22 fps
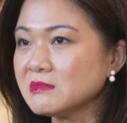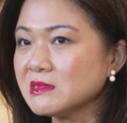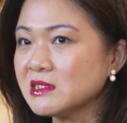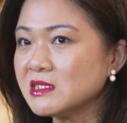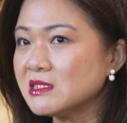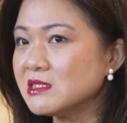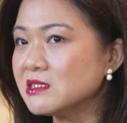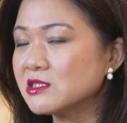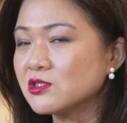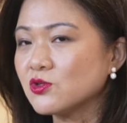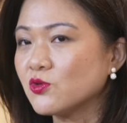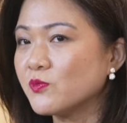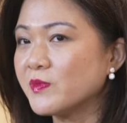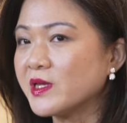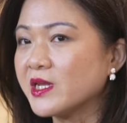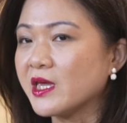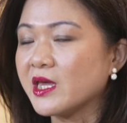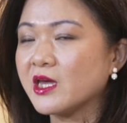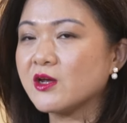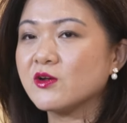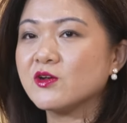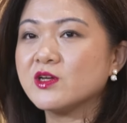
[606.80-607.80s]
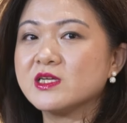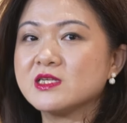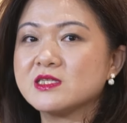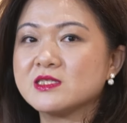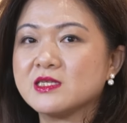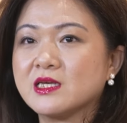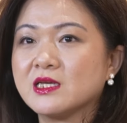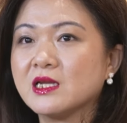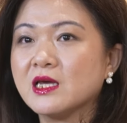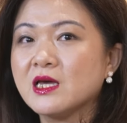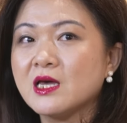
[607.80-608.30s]
in so many areas.
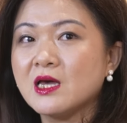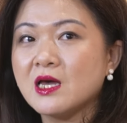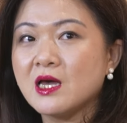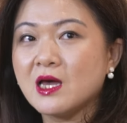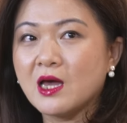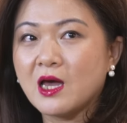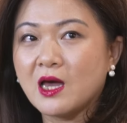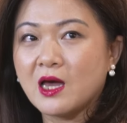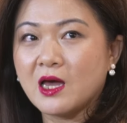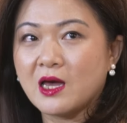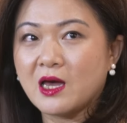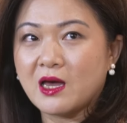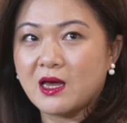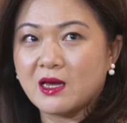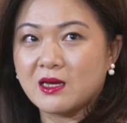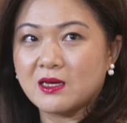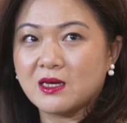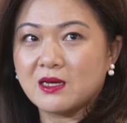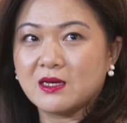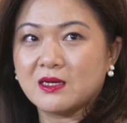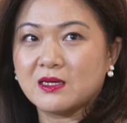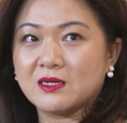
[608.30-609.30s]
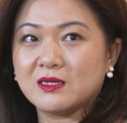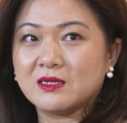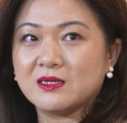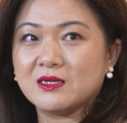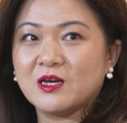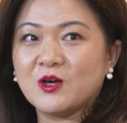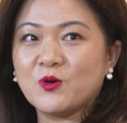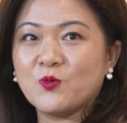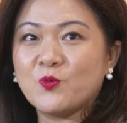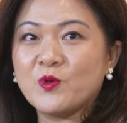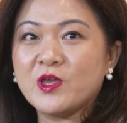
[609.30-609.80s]
And
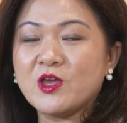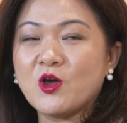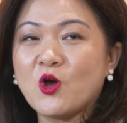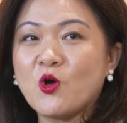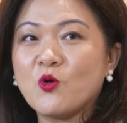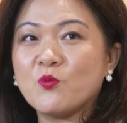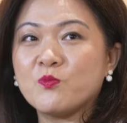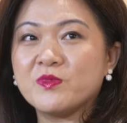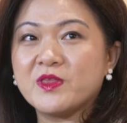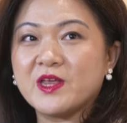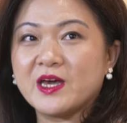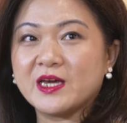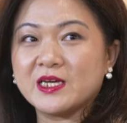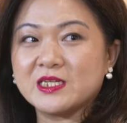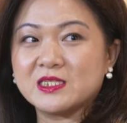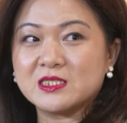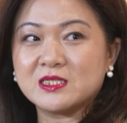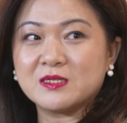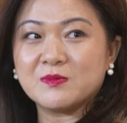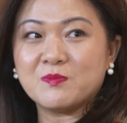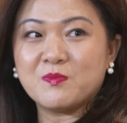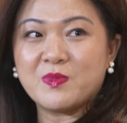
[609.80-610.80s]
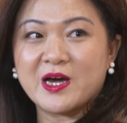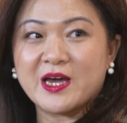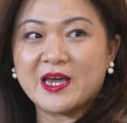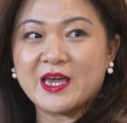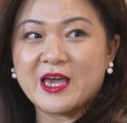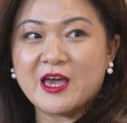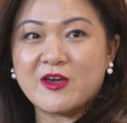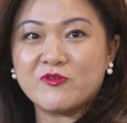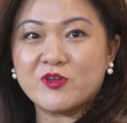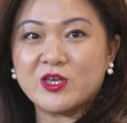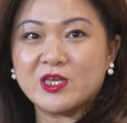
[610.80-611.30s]
we hope that by
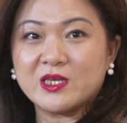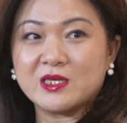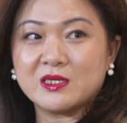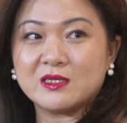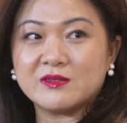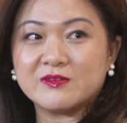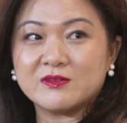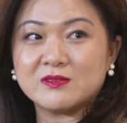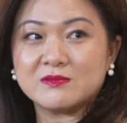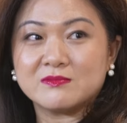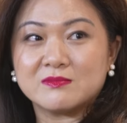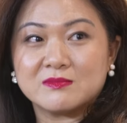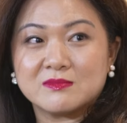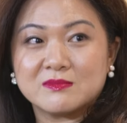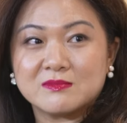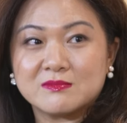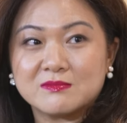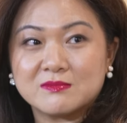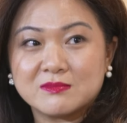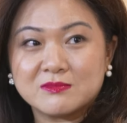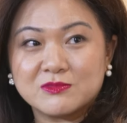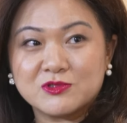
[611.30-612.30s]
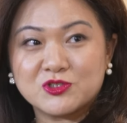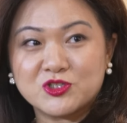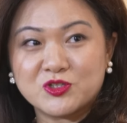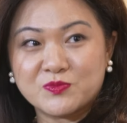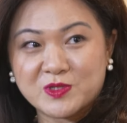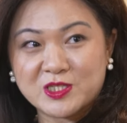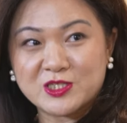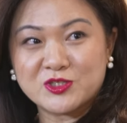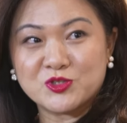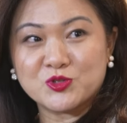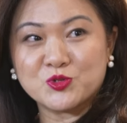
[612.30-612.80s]
having
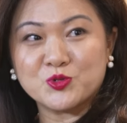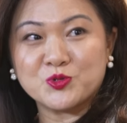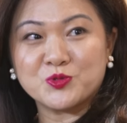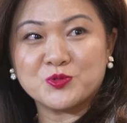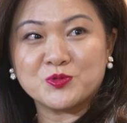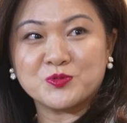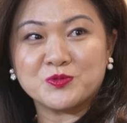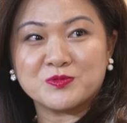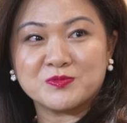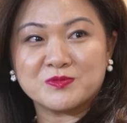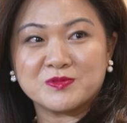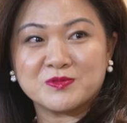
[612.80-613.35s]
Shimizu,